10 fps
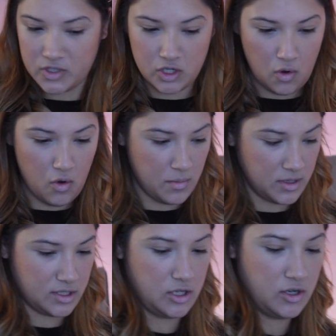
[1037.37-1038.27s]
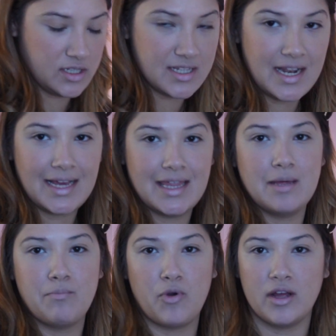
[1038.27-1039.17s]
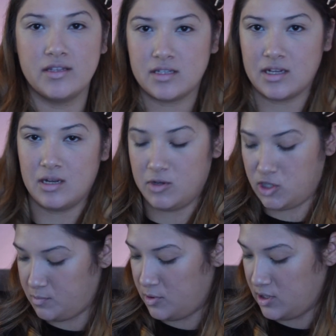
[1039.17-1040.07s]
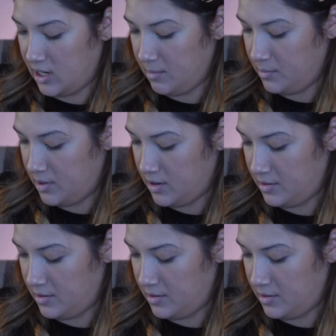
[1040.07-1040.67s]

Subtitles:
She almost looks like the bronzer. Let me just pull it up.